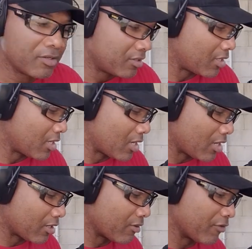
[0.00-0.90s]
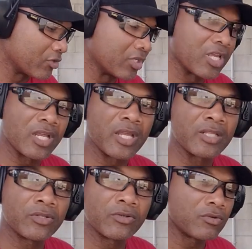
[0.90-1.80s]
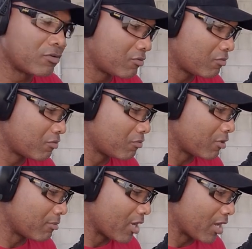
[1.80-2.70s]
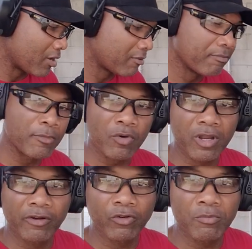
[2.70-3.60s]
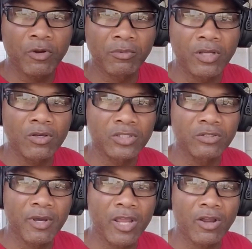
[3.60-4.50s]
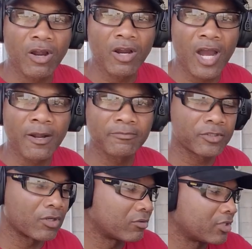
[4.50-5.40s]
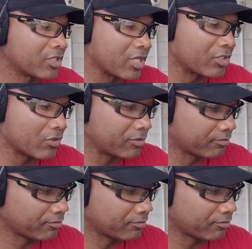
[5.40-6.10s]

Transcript: the uh, conversion kit into where my bolt carrier group normally goes into my ER. All right, so let's get to it.